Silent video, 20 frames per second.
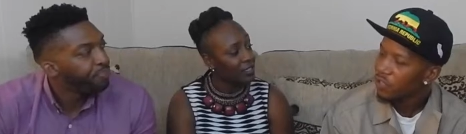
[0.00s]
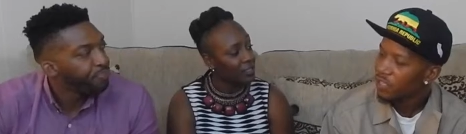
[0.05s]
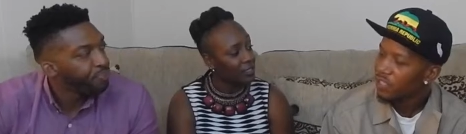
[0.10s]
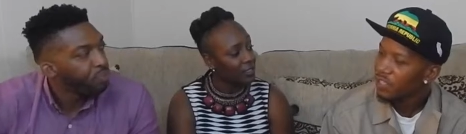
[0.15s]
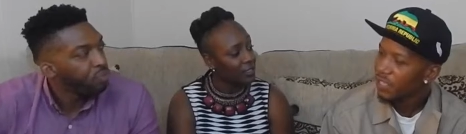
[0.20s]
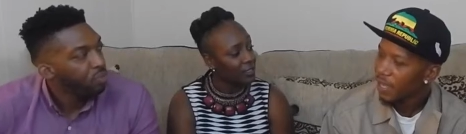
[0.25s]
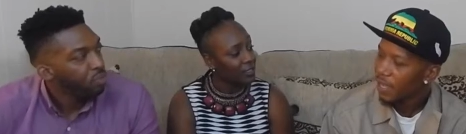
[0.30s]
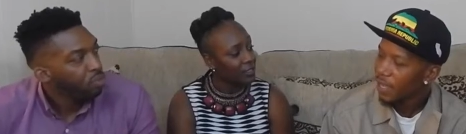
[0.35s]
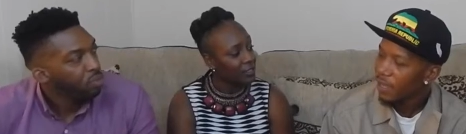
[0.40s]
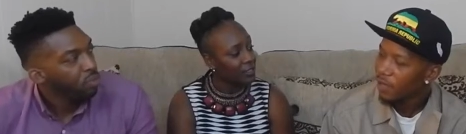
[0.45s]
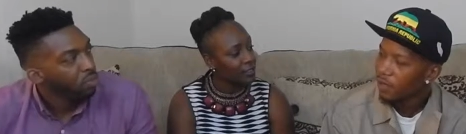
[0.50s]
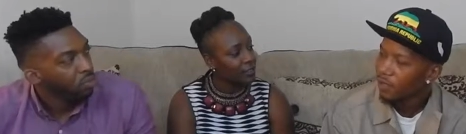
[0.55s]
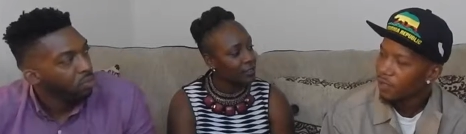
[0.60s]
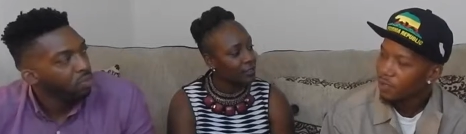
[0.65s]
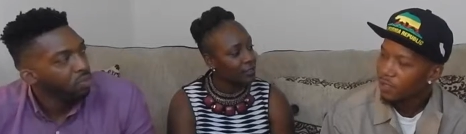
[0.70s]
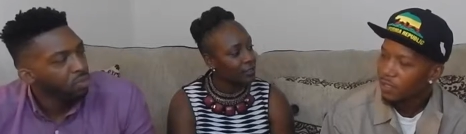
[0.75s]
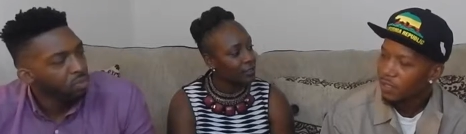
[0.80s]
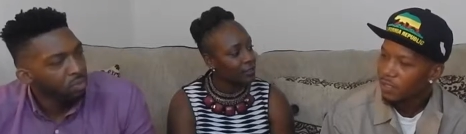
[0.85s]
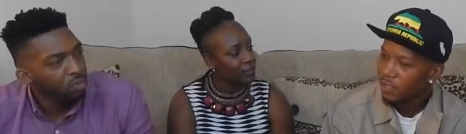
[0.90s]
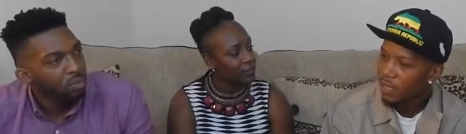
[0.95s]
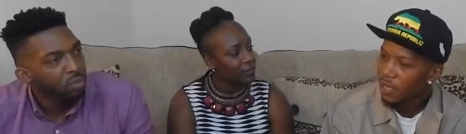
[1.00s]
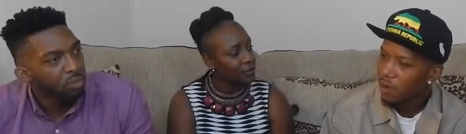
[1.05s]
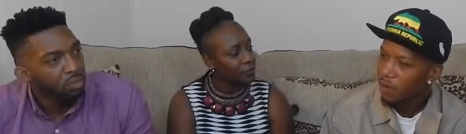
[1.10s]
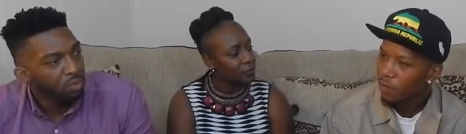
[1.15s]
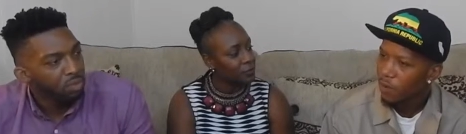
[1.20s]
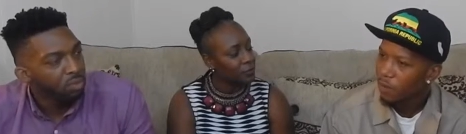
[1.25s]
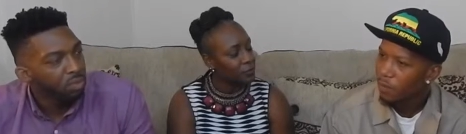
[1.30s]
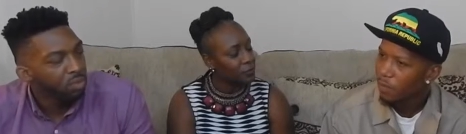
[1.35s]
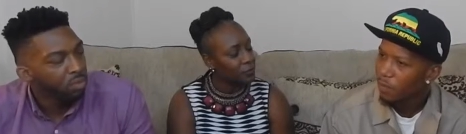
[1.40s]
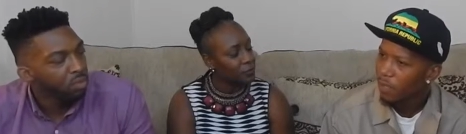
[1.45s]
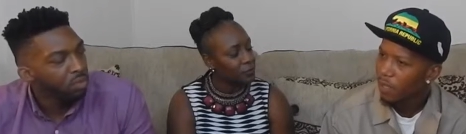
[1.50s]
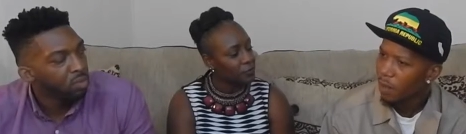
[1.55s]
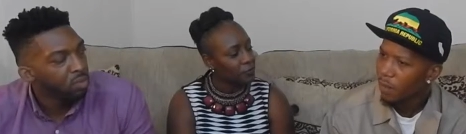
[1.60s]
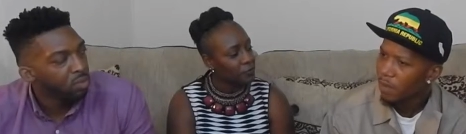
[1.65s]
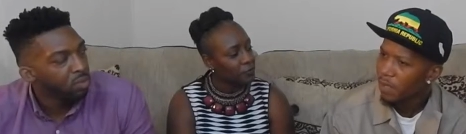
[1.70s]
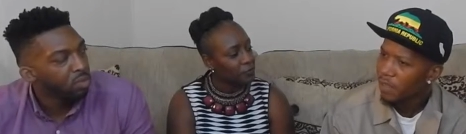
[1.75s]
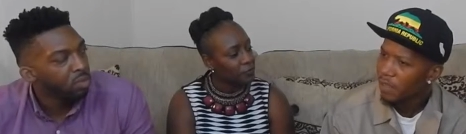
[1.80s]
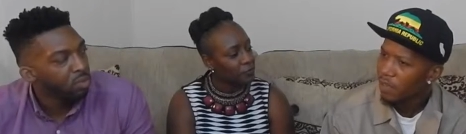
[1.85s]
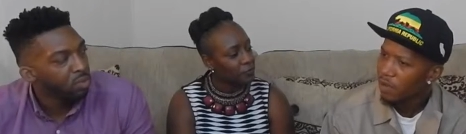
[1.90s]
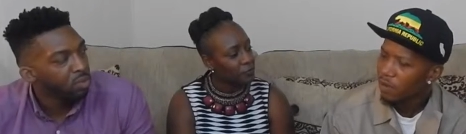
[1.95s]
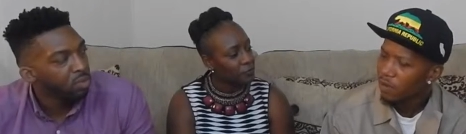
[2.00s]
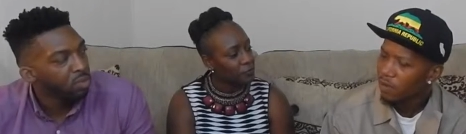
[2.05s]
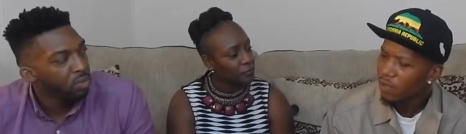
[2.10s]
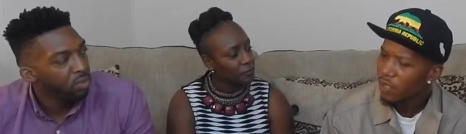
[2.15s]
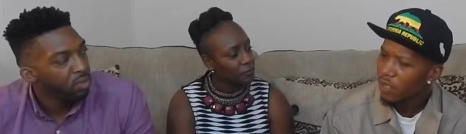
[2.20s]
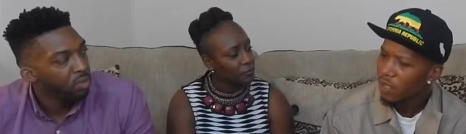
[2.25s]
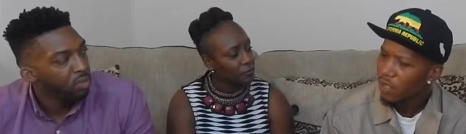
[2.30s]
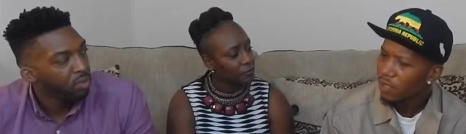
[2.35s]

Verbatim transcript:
Speaker 1: could tell. You could mm-hmm. tell when. I mean, they'll